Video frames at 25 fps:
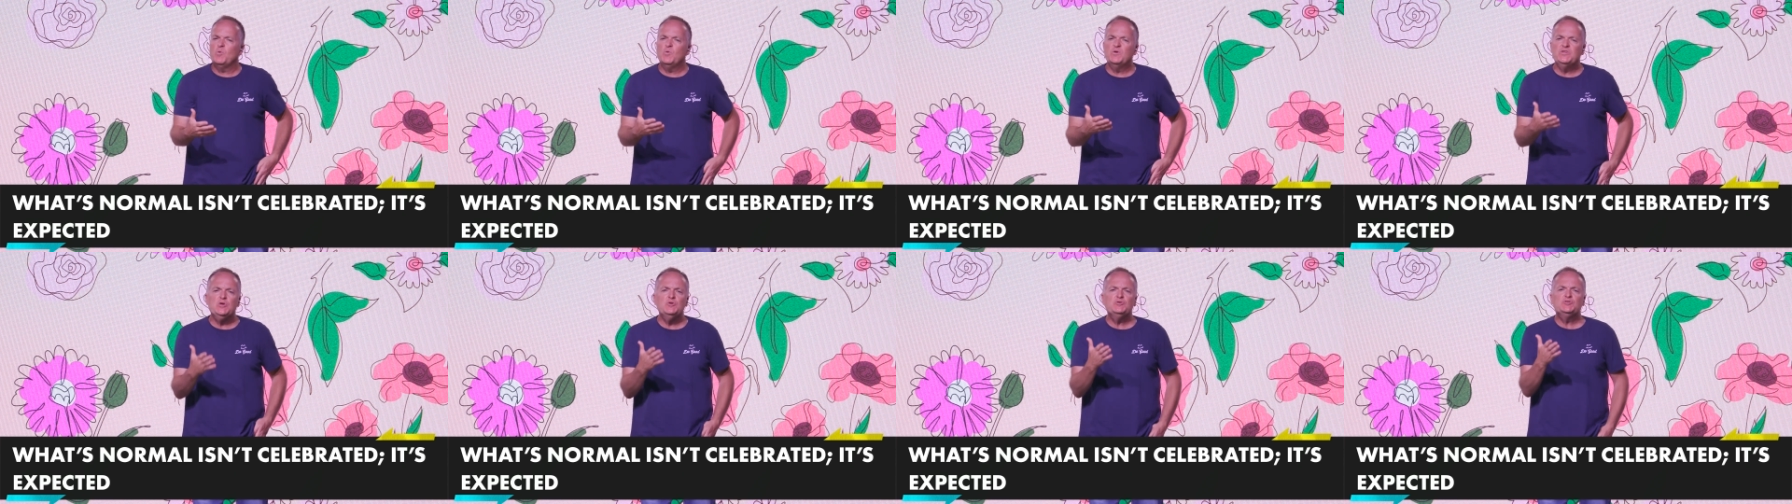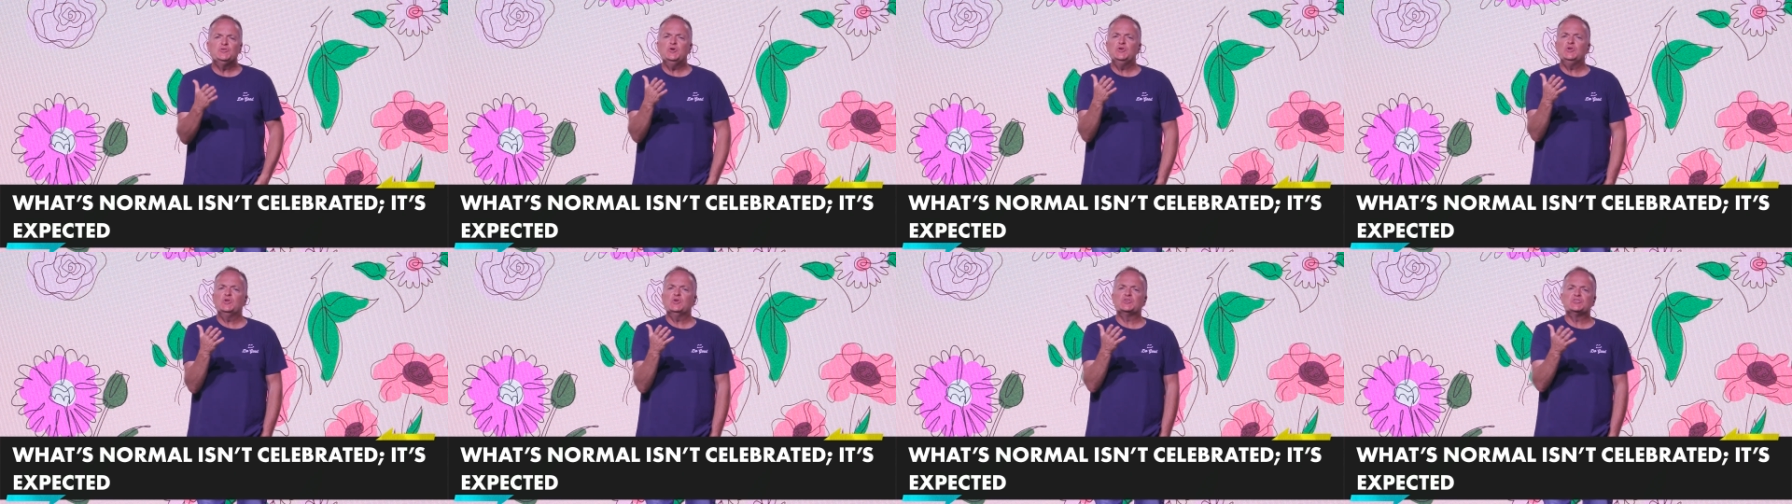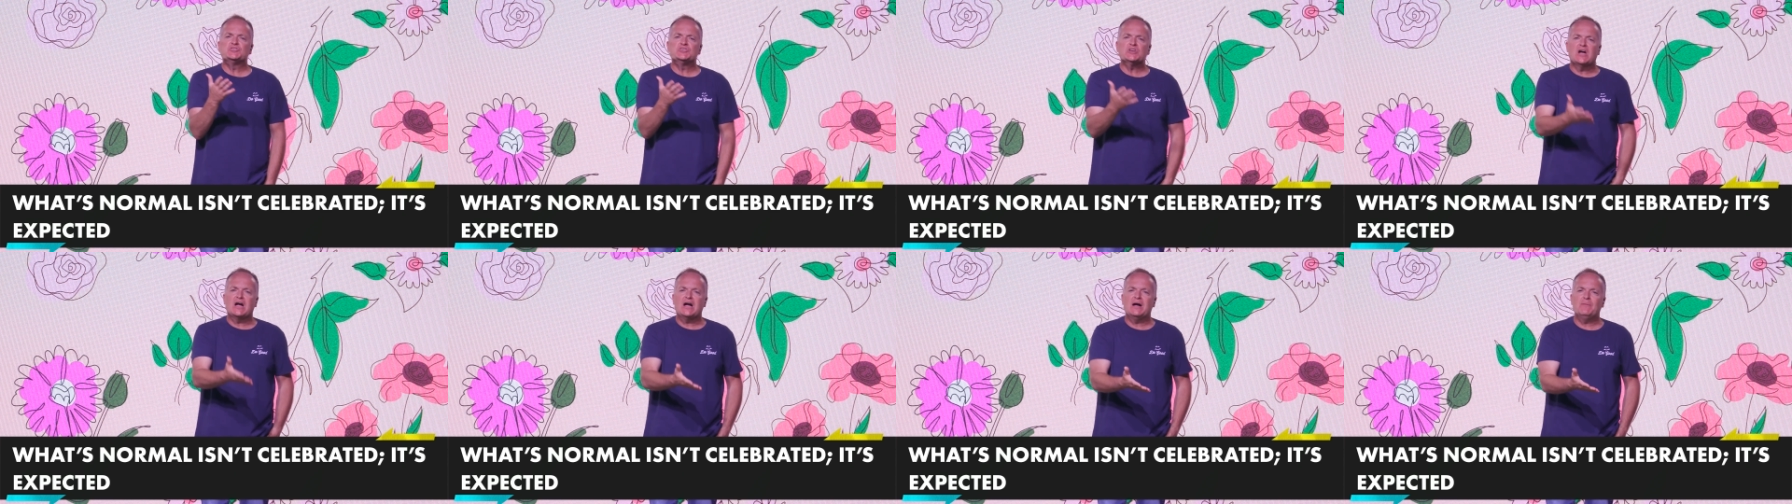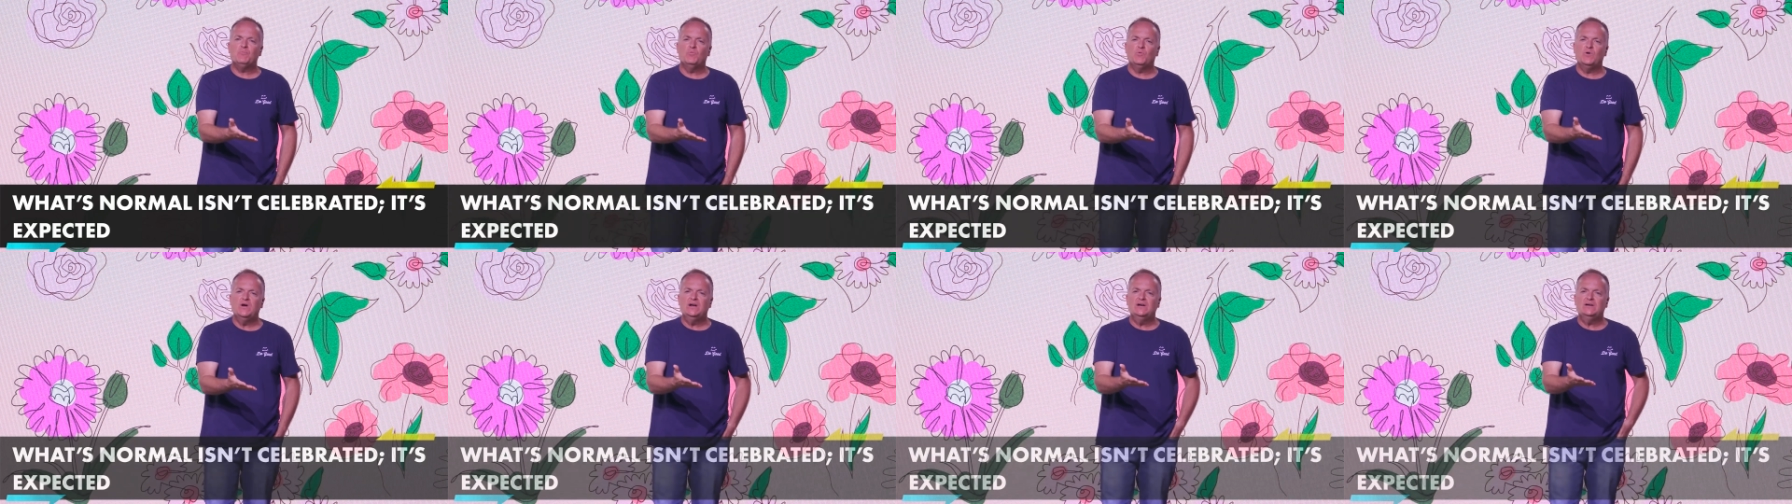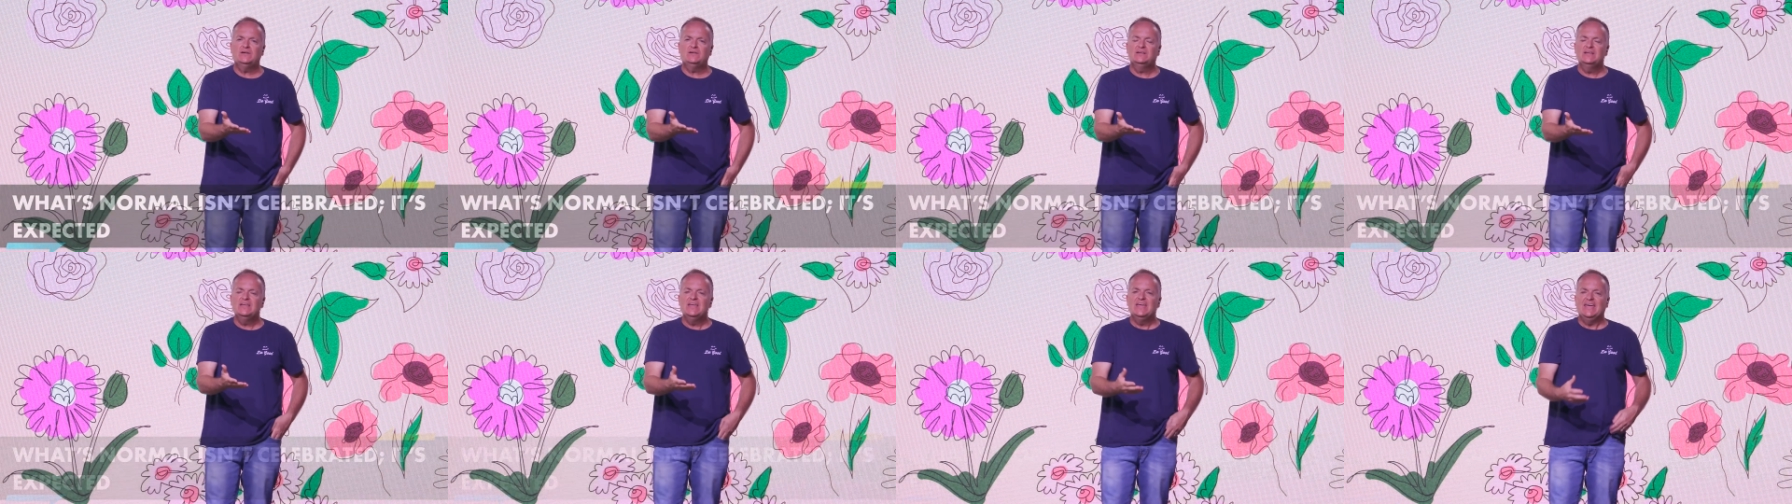when you do your job
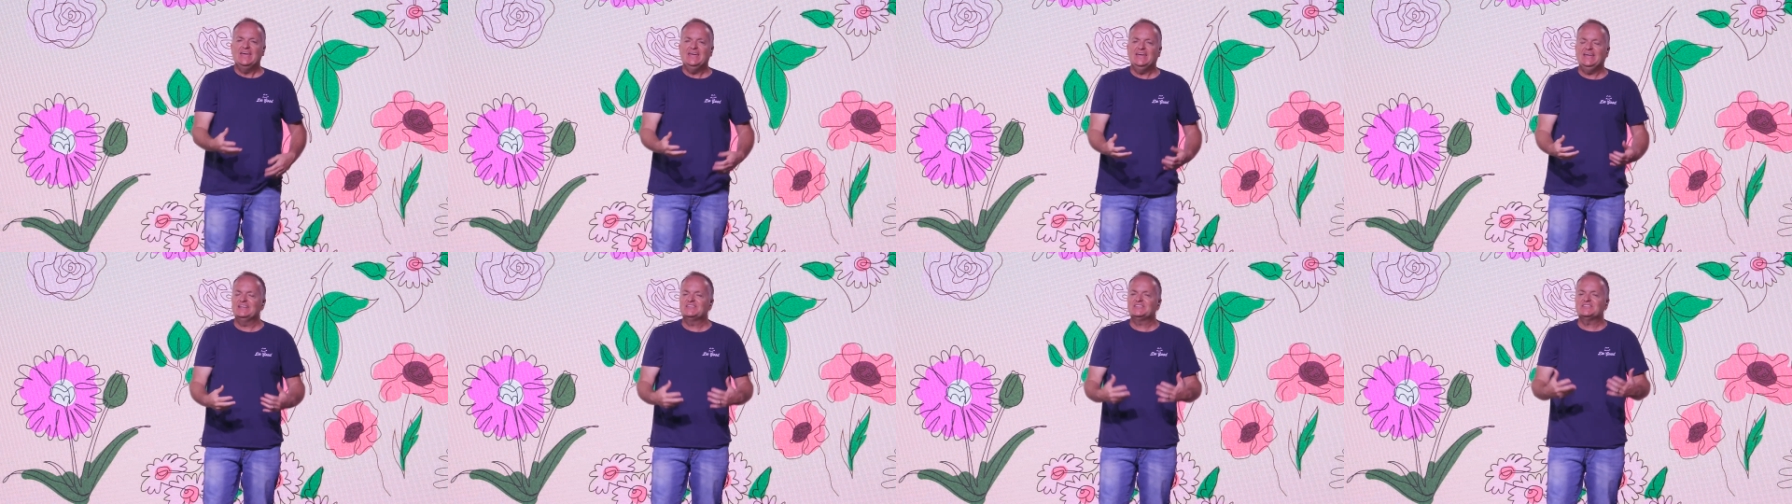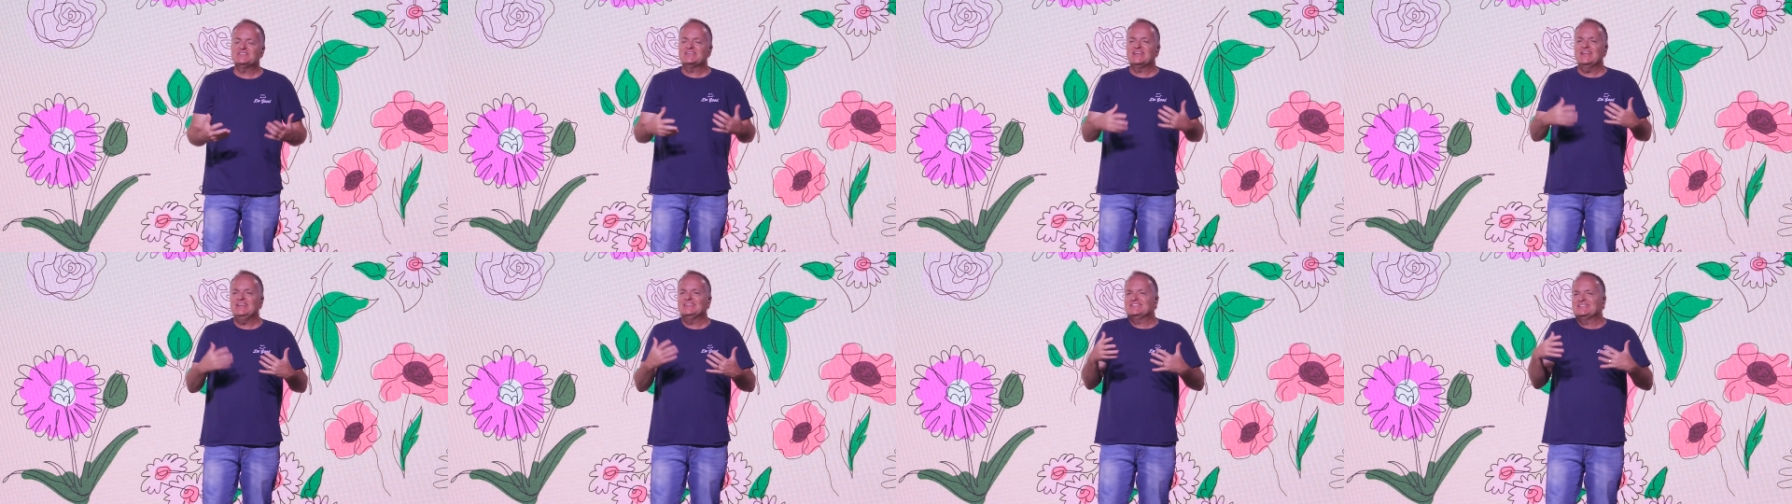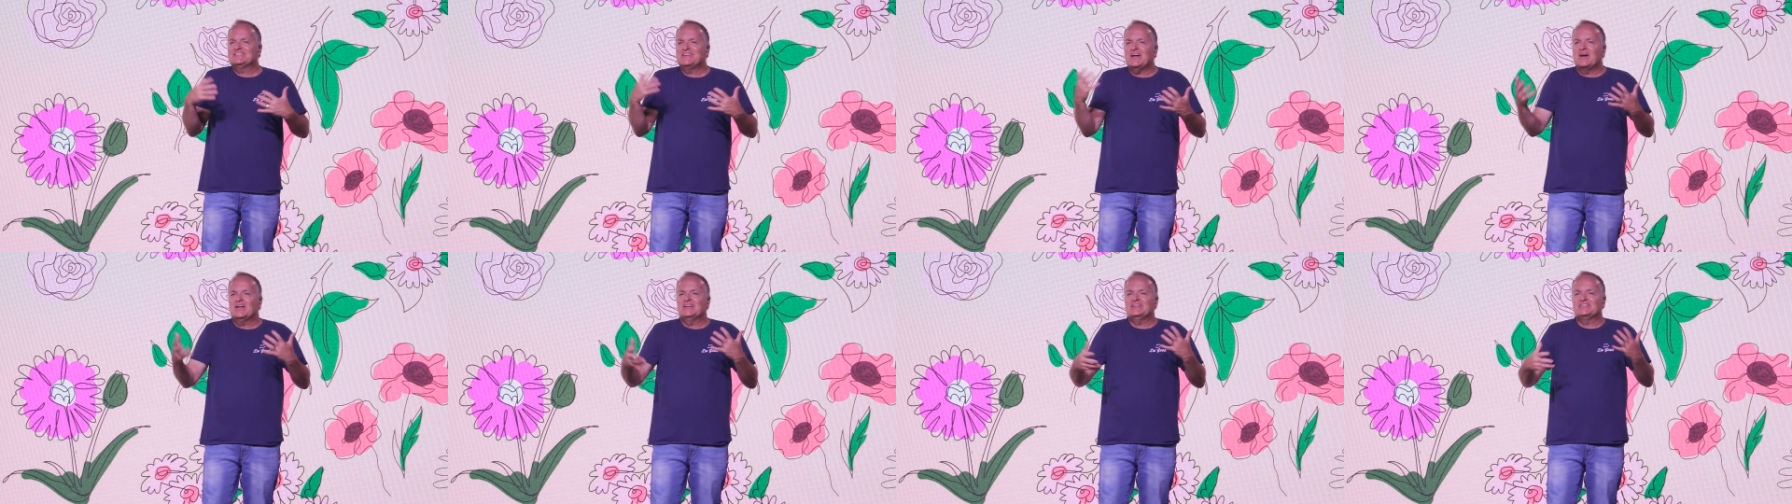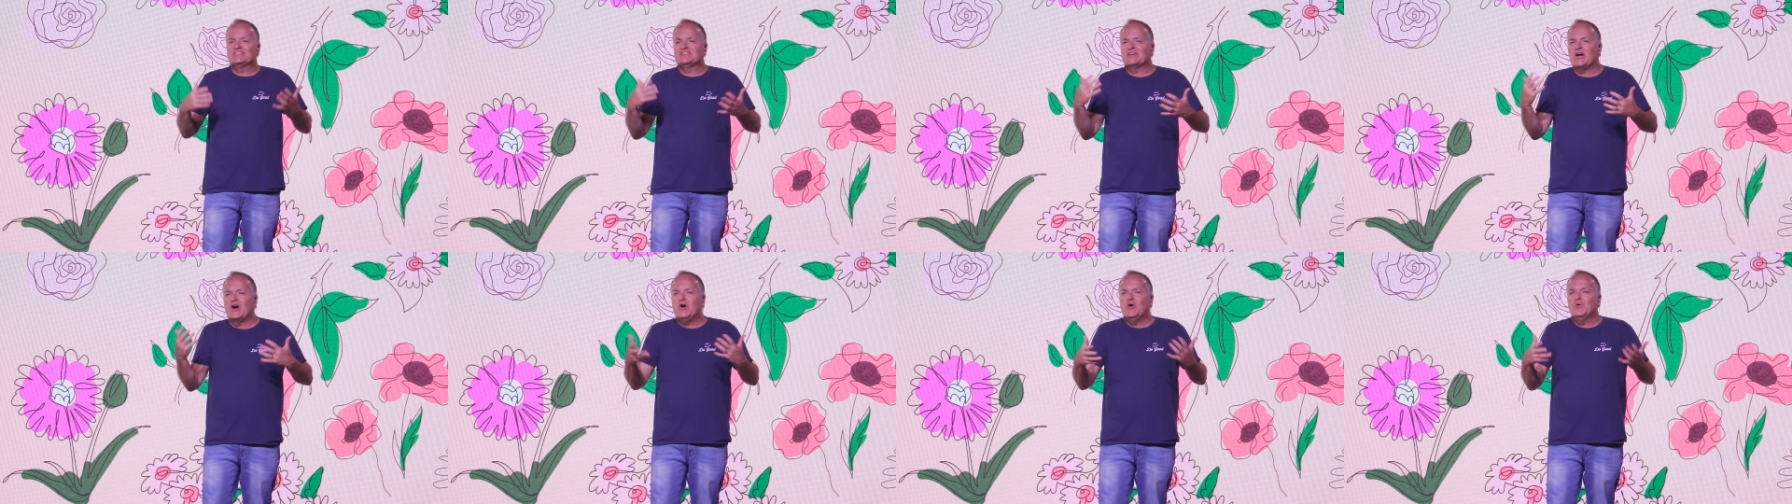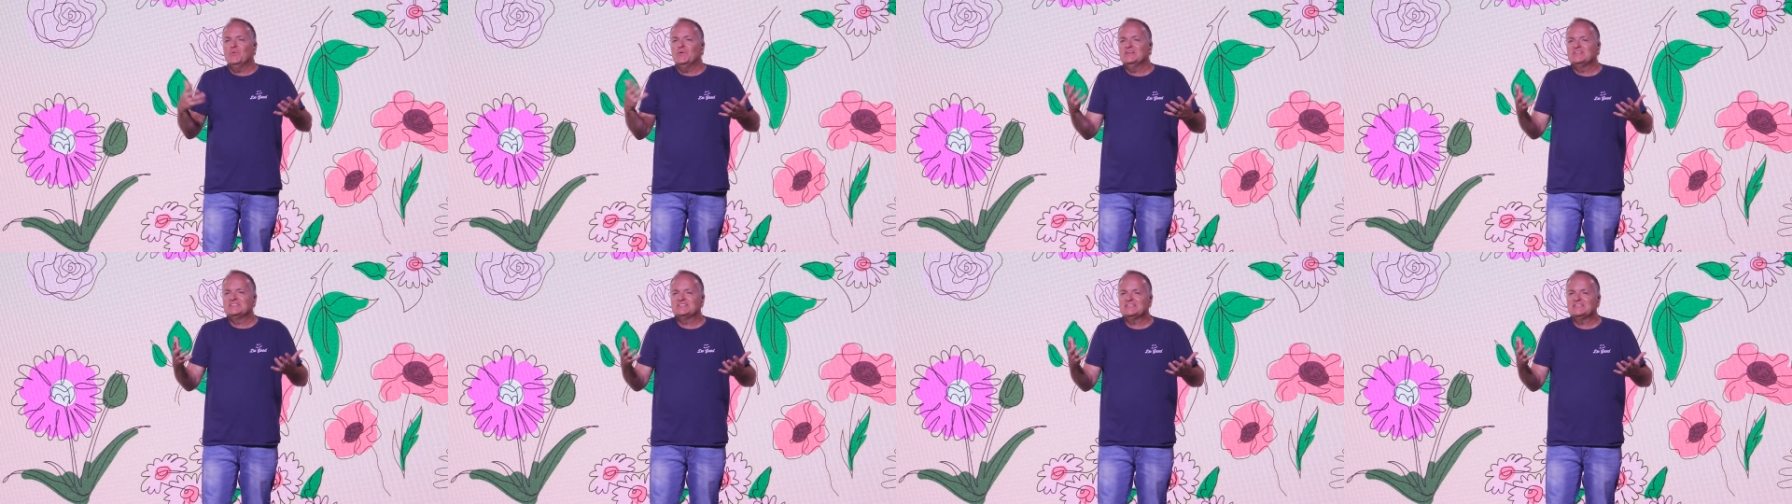well, it's, it's not always